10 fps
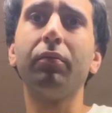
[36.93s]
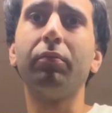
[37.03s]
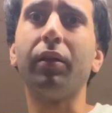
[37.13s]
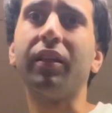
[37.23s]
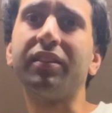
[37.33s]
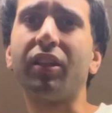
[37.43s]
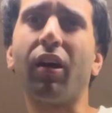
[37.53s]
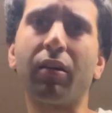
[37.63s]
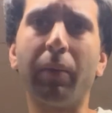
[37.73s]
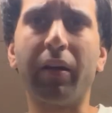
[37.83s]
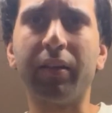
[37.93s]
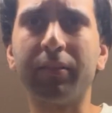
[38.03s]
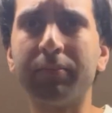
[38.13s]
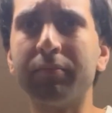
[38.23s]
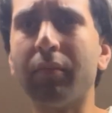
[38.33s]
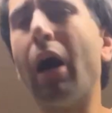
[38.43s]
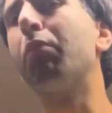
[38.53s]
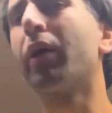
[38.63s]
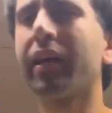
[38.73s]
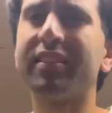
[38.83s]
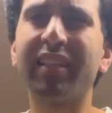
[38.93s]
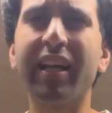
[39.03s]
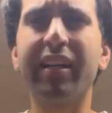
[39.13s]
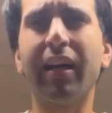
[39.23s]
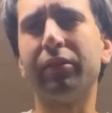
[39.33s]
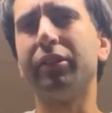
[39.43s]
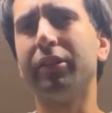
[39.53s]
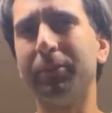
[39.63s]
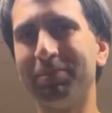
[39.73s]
But let's talk about it. I'll bring a snake out too.